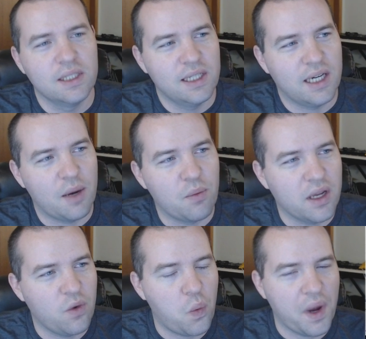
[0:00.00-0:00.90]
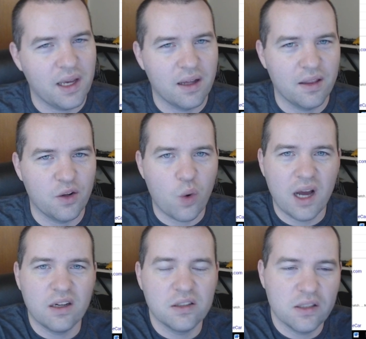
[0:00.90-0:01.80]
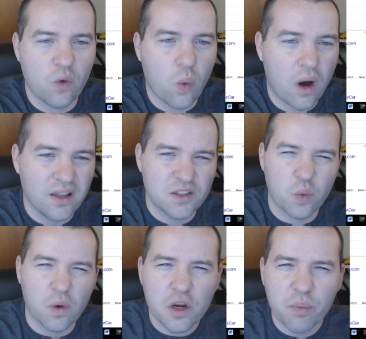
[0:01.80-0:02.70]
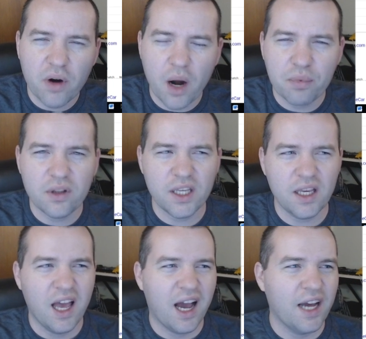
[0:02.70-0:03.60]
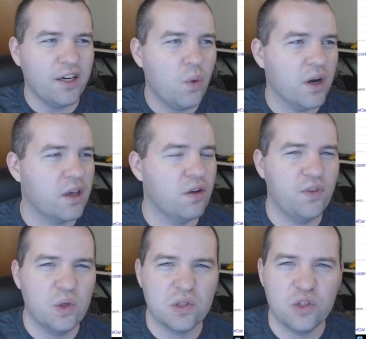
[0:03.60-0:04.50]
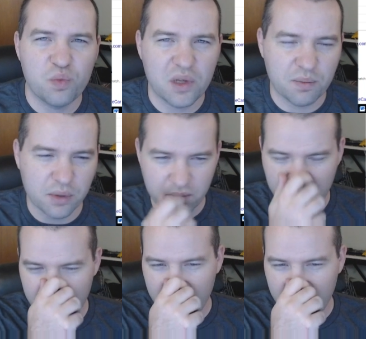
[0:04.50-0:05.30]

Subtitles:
I'm going to wait a little while till wallets work properly. I don't want to confuse new people, right? I don't